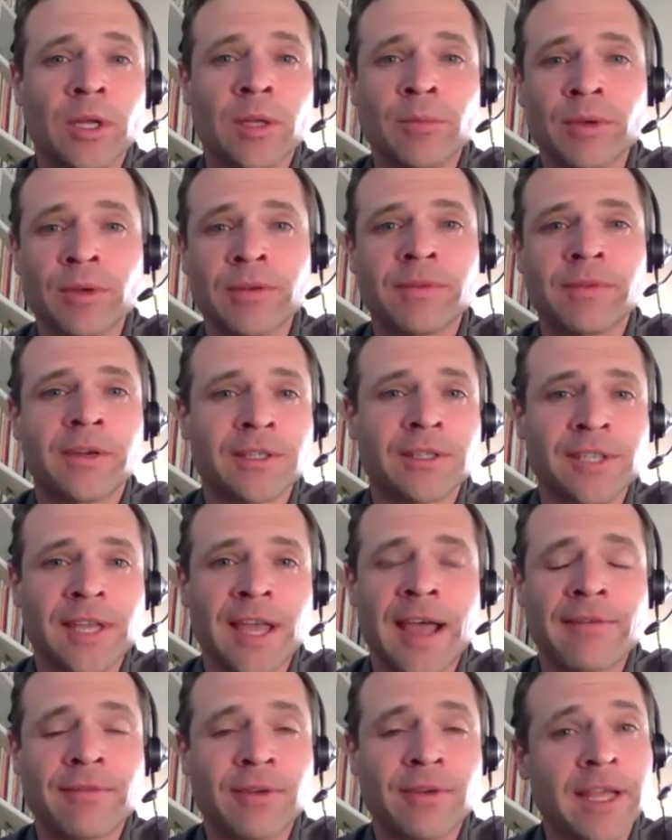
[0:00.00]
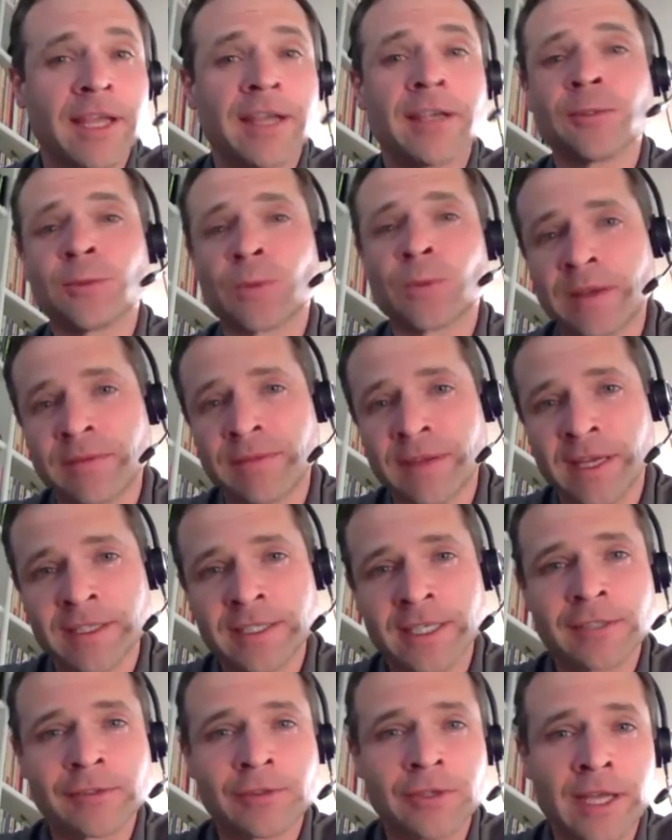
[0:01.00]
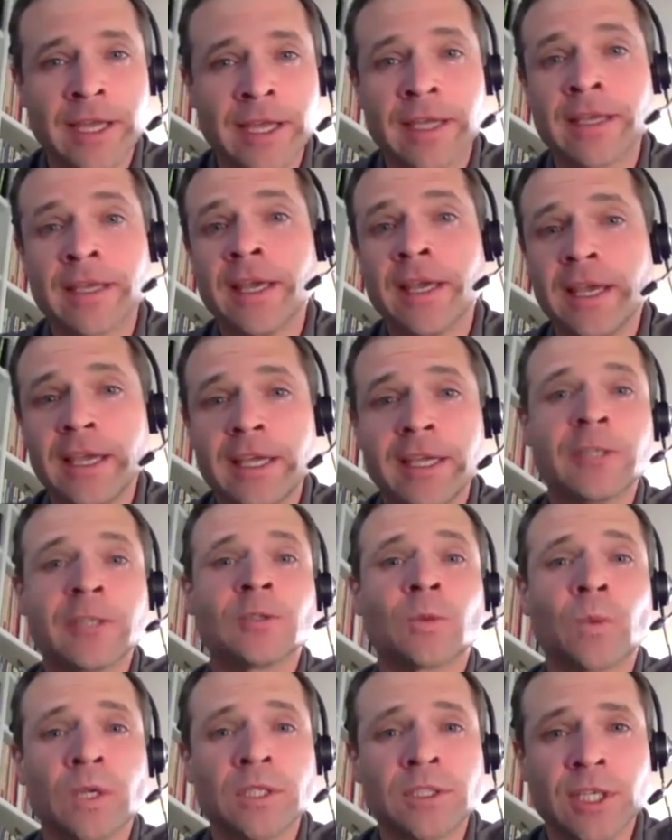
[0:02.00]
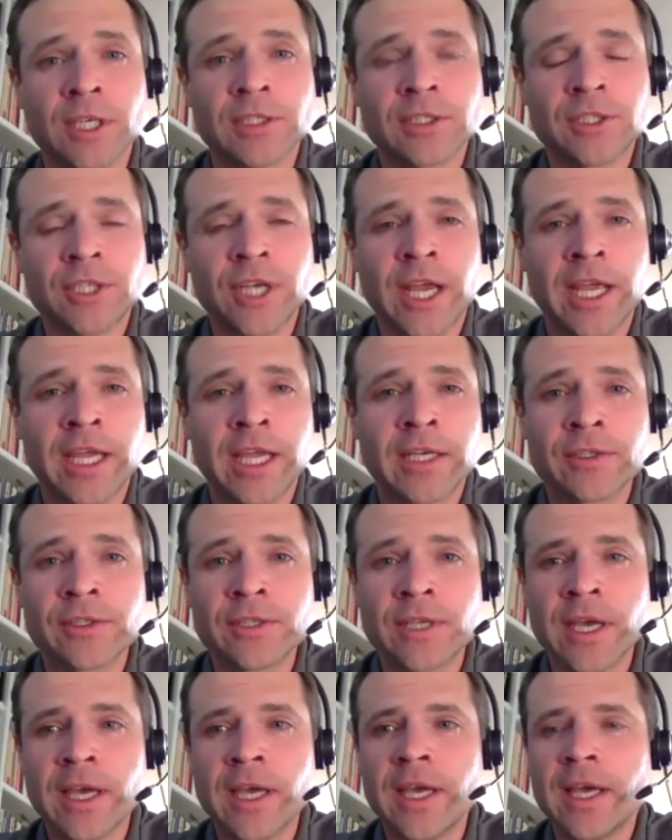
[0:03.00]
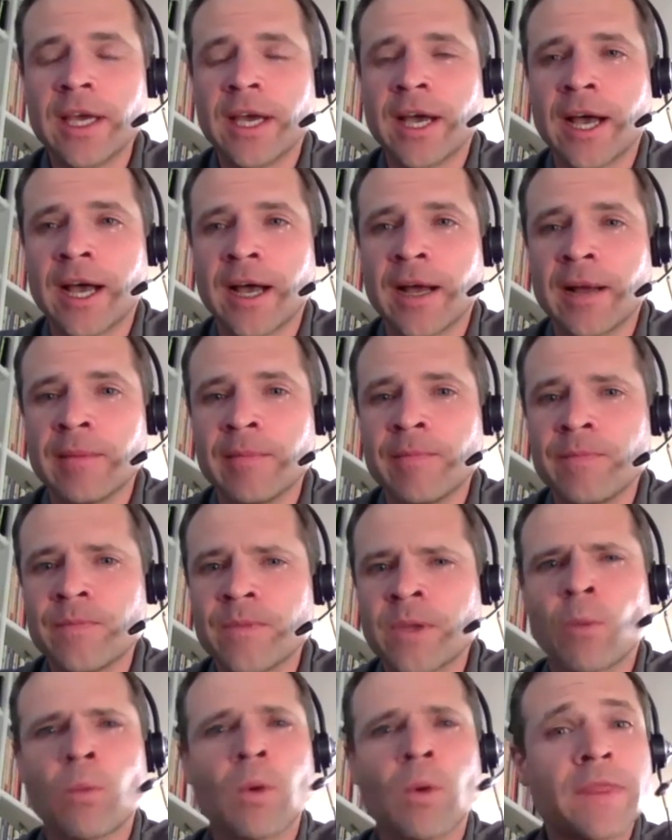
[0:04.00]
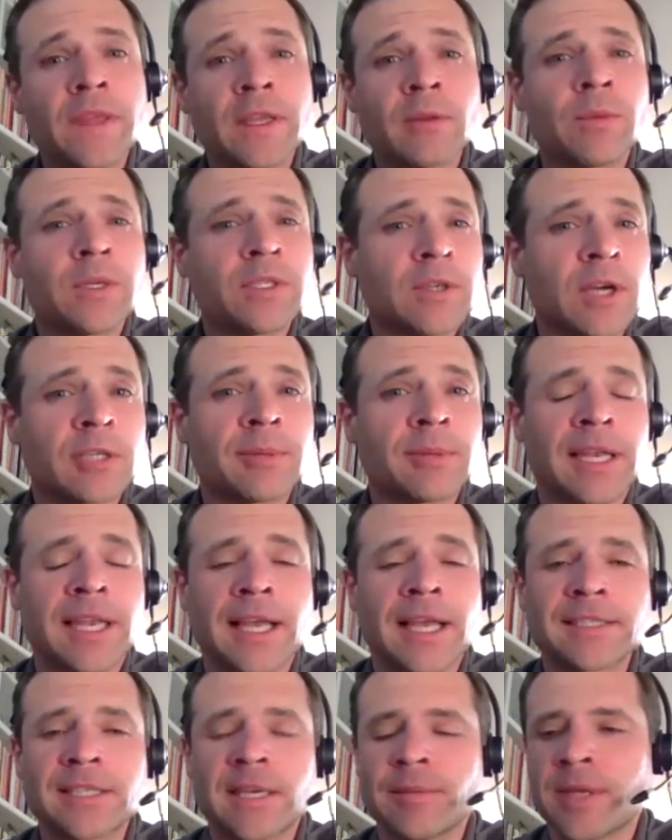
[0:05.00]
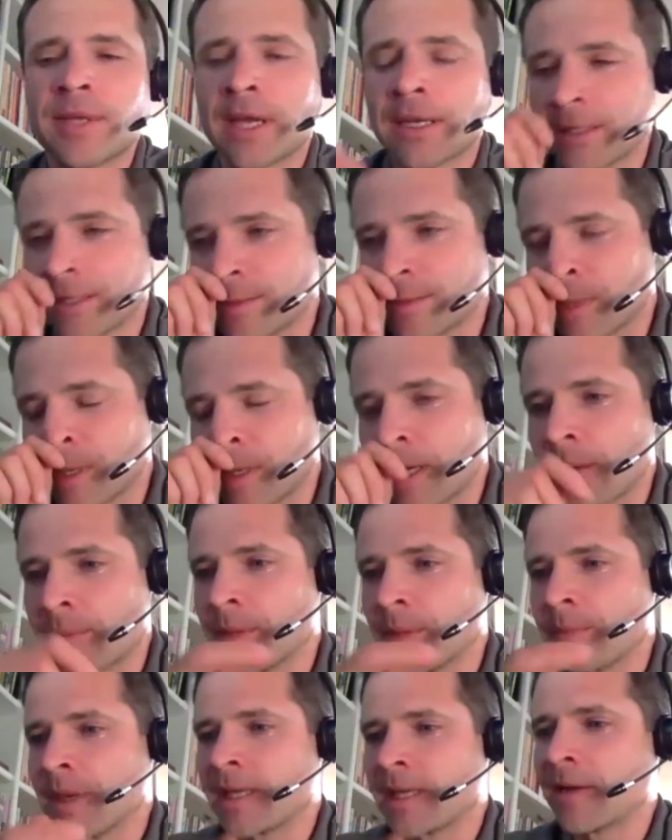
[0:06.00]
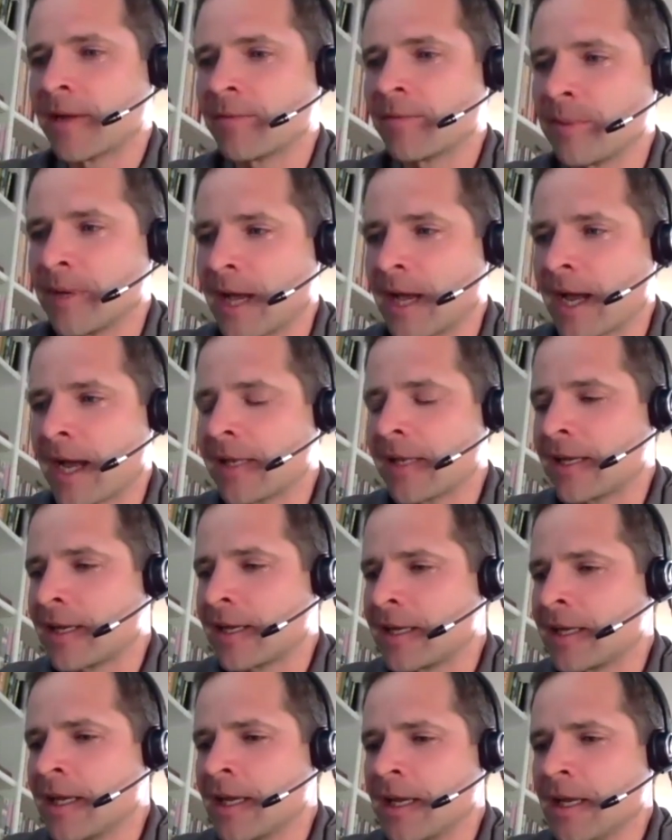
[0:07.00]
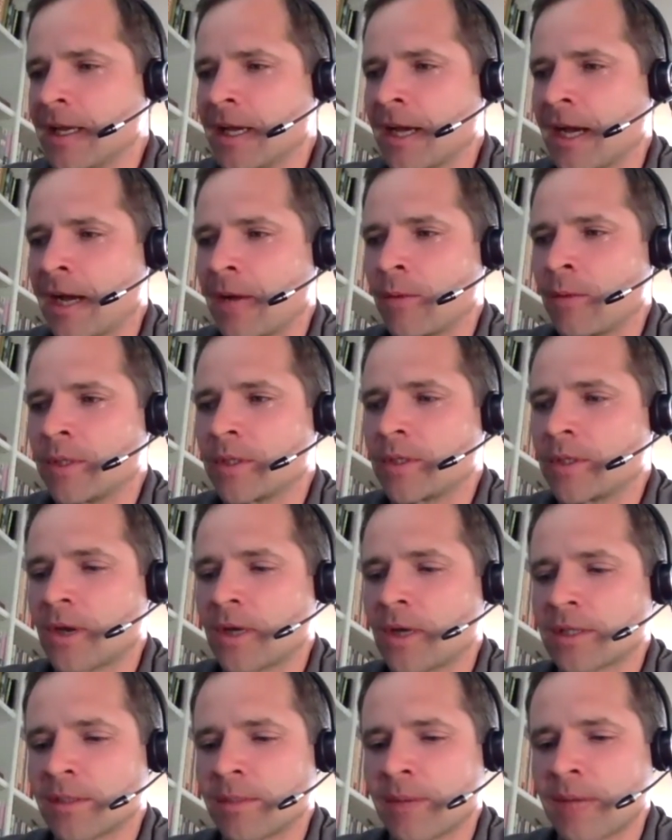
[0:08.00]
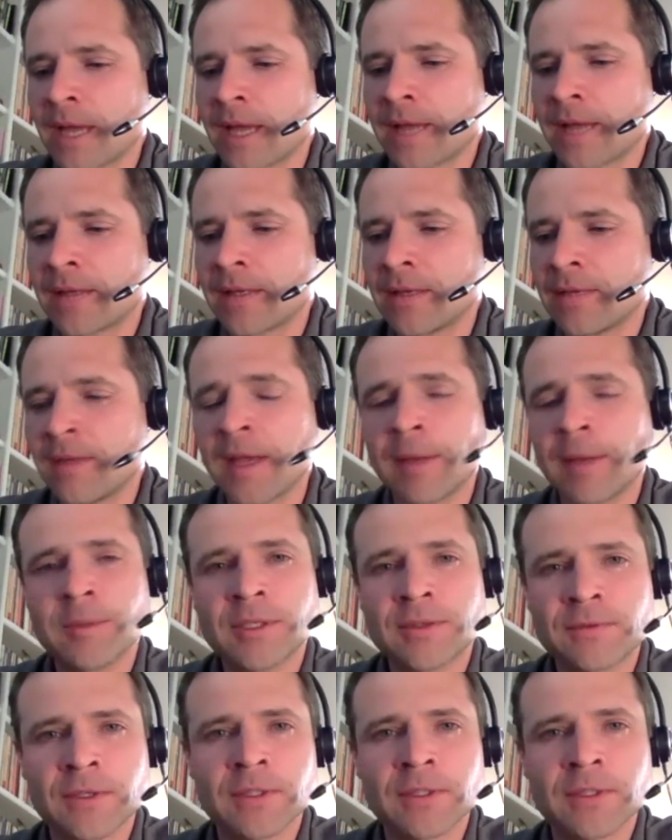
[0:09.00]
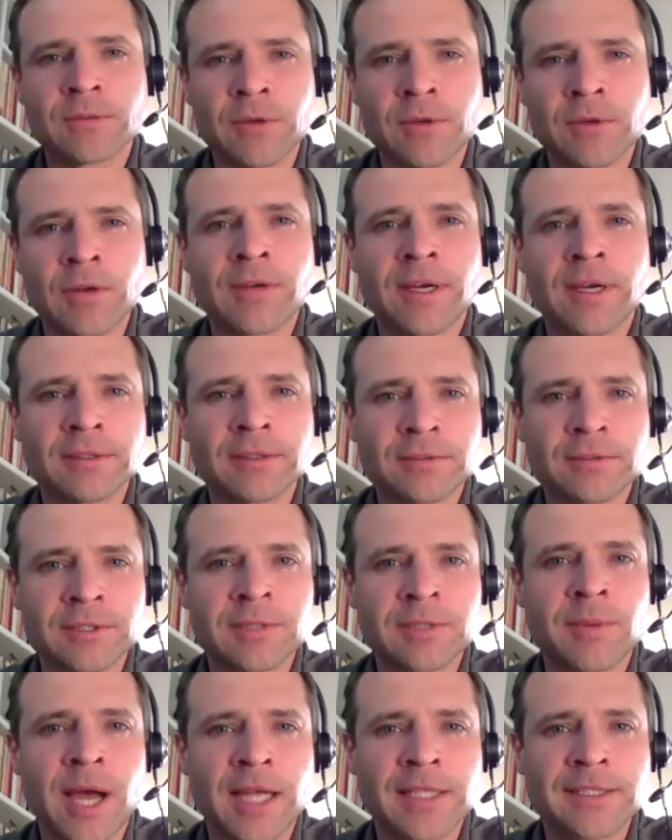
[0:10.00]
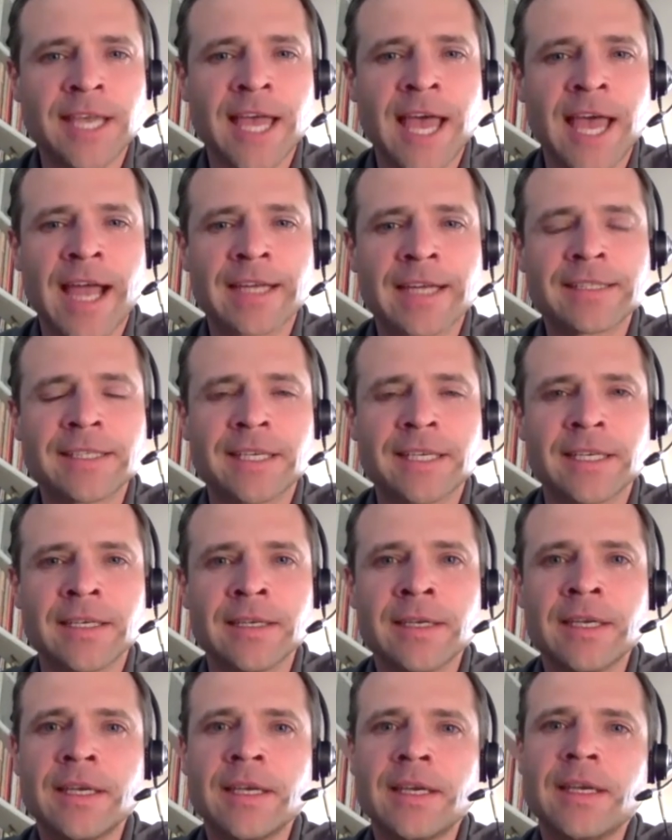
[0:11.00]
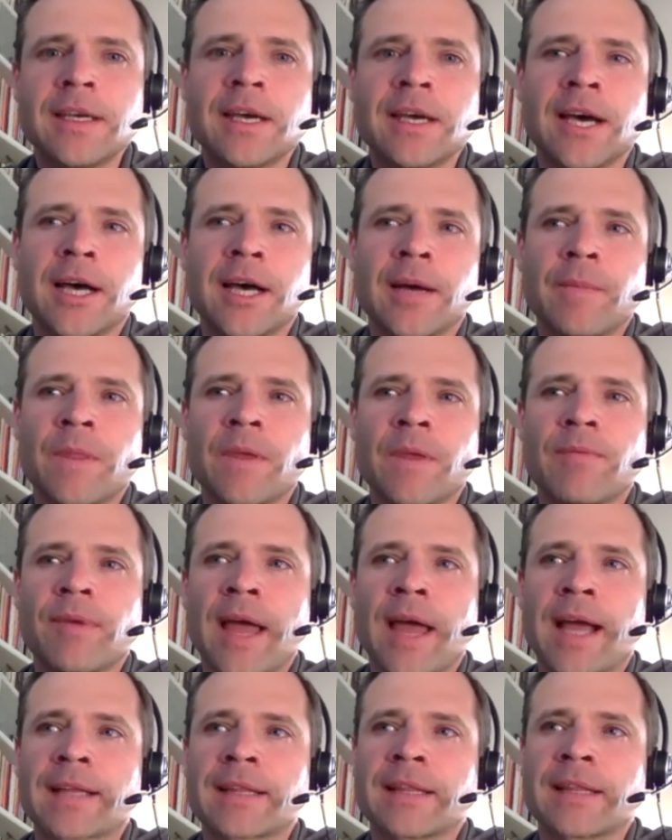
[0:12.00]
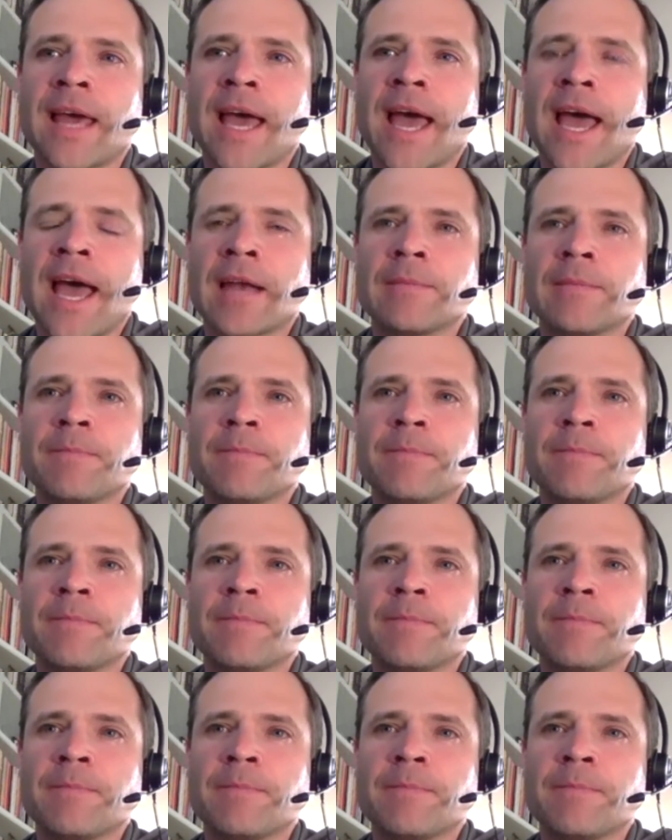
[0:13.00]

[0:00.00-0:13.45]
briefing our staff on, hey, here's what I found yesterday. Here's yeah. what just changed. Um, you know, one thing that we talked about last time, Tanya, this might not be a bad time for me to highlight it. Uh, we talked about the Families First Coronavirus Response Act and um, the fact that